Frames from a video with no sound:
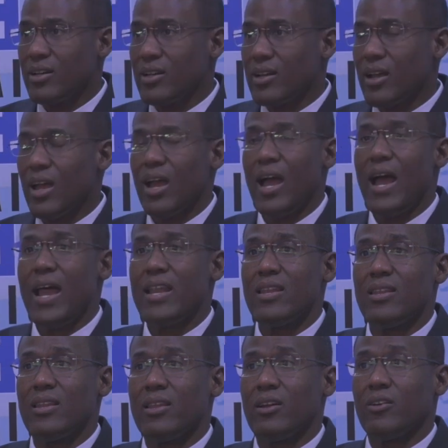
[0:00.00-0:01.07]
Well, Minister, talk
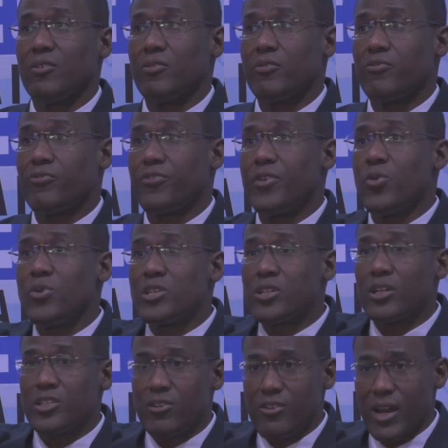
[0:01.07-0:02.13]
to us about that
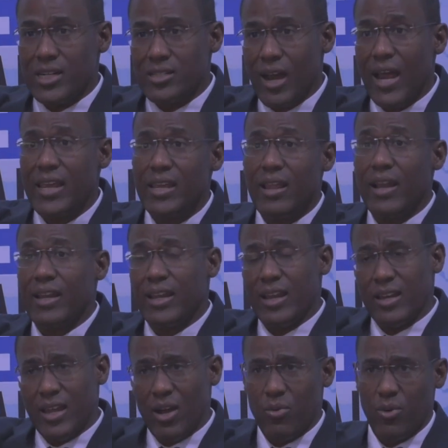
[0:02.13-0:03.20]
green bond
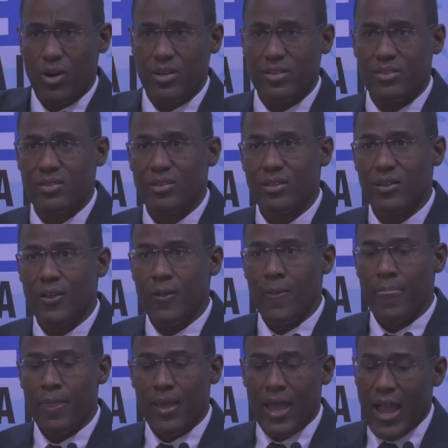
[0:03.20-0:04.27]
initiative that you would have launched.
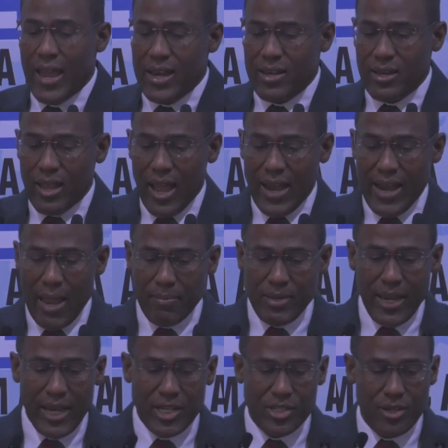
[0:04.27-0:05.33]
Right. So,
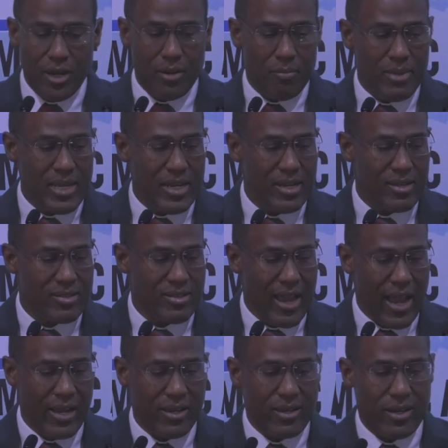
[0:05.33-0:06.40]
I mean, first of all, what are
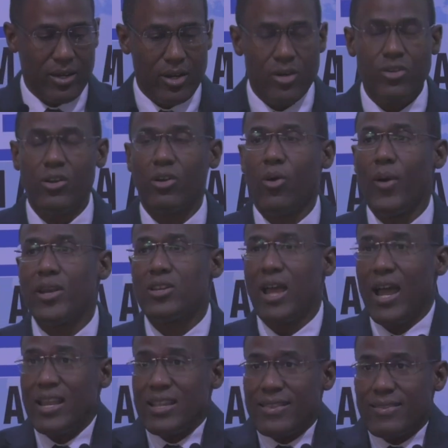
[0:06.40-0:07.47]
green bonds?
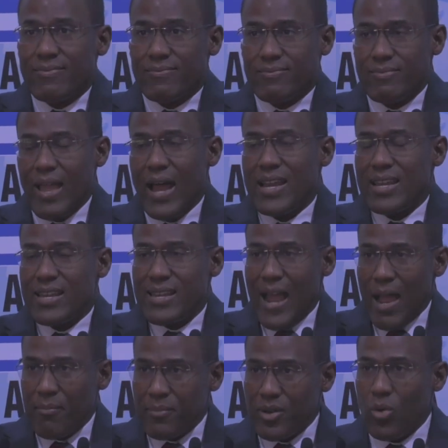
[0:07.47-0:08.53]

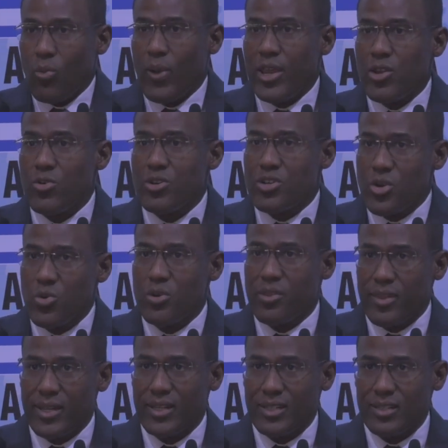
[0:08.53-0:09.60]
Green bonds
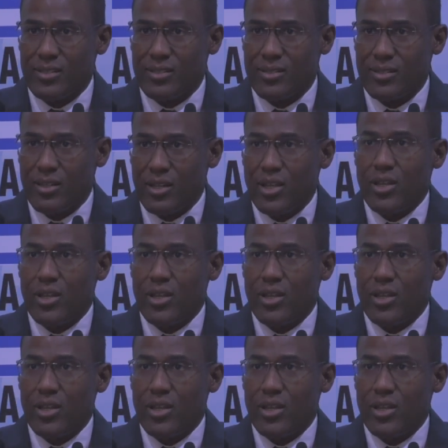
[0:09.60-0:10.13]
are